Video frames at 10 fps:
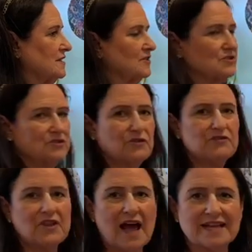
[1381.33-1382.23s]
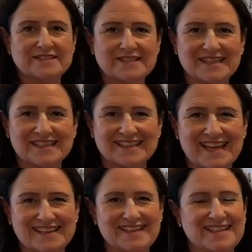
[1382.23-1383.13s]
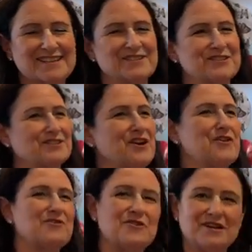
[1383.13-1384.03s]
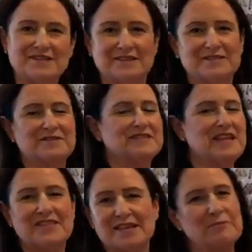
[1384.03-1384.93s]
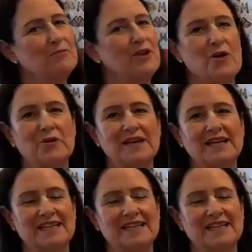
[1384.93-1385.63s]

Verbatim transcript: There's no flies that can land on it. There's no, nothing blowing.